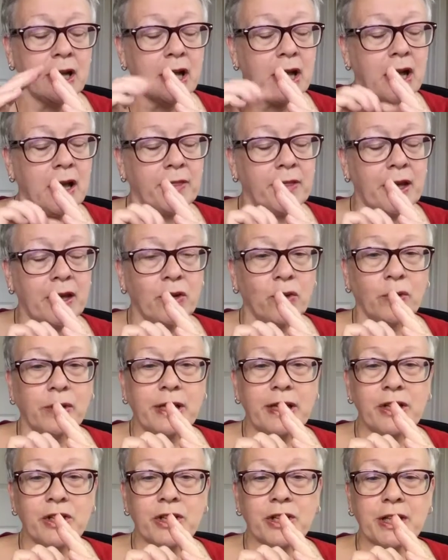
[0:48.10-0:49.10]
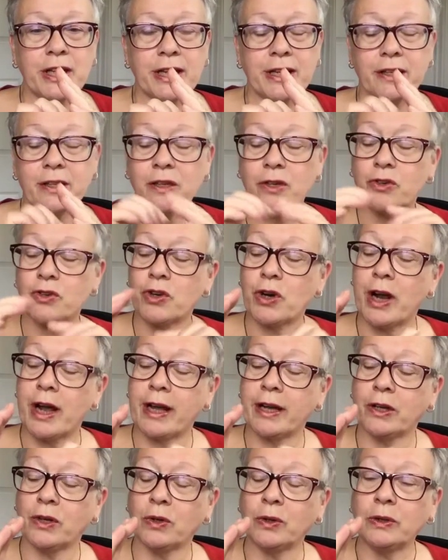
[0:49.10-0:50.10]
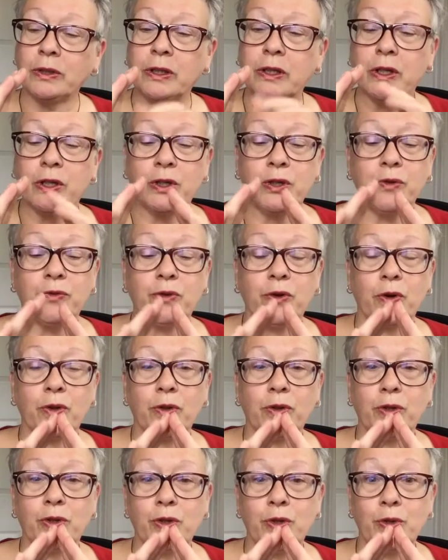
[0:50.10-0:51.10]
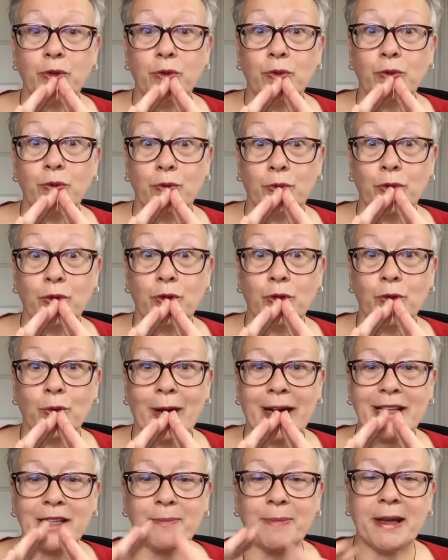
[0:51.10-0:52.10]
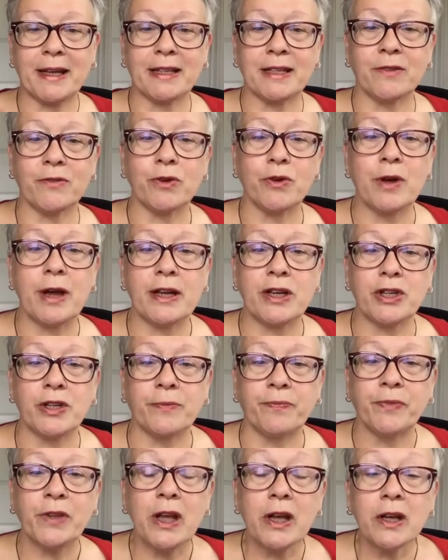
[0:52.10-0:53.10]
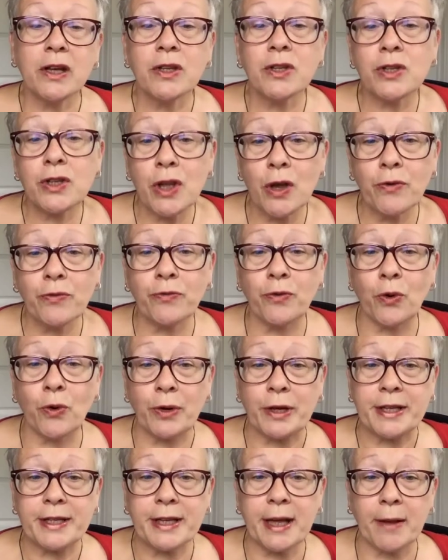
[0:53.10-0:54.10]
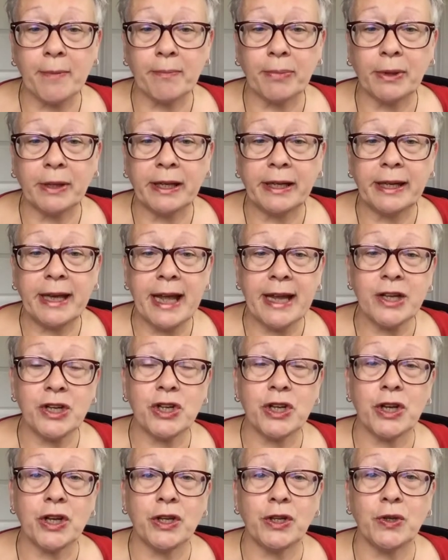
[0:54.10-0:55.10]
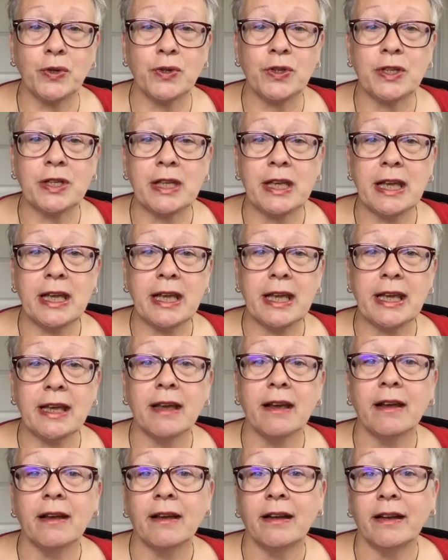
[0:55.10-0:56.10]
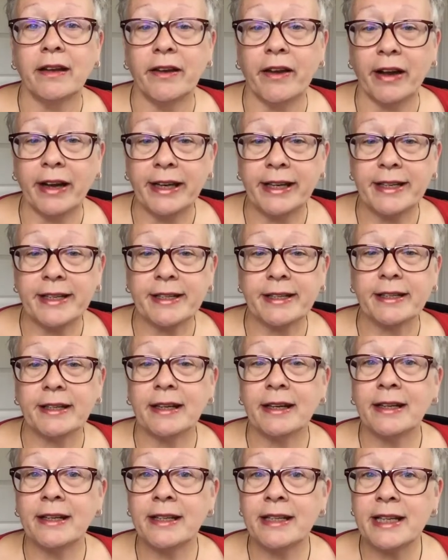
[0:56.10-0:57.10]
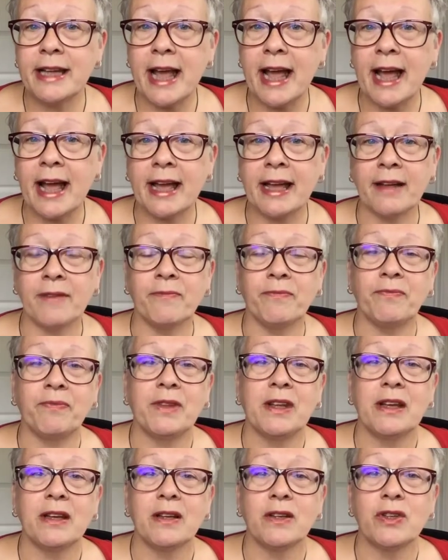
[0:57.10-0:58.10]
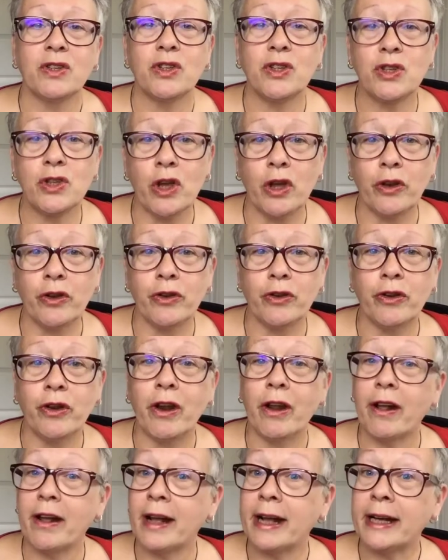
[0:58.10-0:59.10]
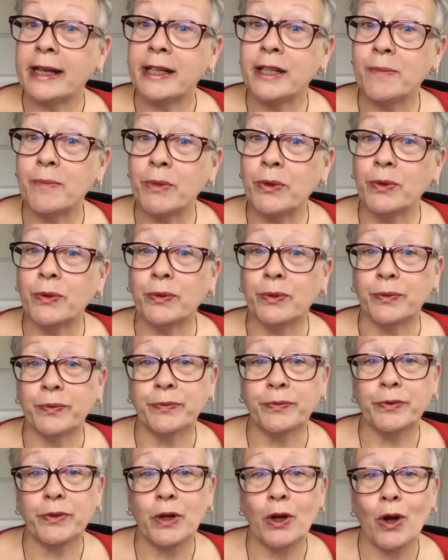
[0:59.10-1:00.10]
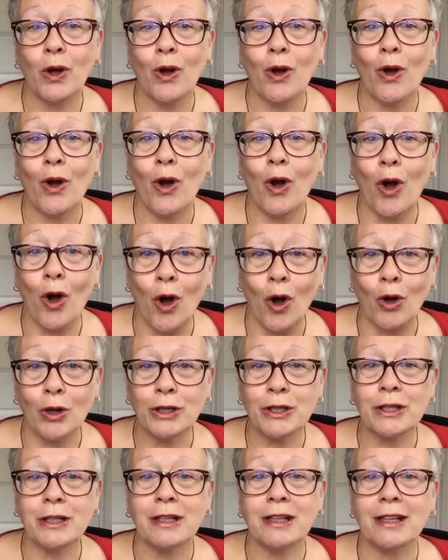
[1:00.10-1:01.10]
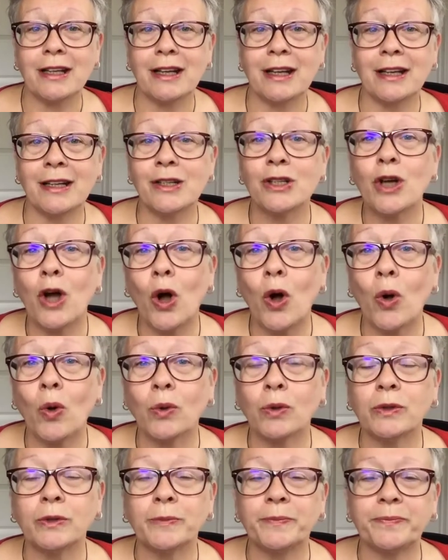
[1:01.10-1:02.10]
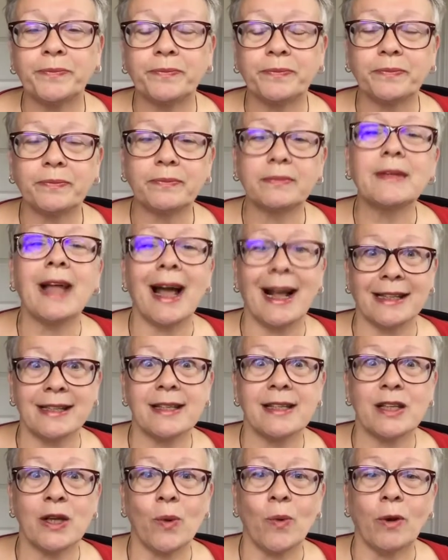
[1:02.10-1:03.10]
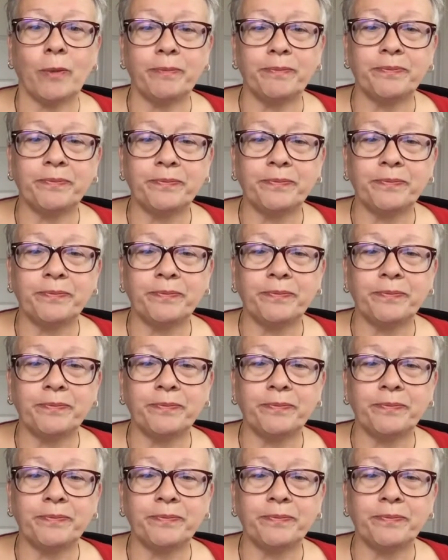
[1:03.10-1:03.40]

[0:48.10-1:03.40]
And then on each side of the triangle, you've got the two, the two aspects of creation. So for example, in nature, you see night and day sun and moon, hot and cold, and so on.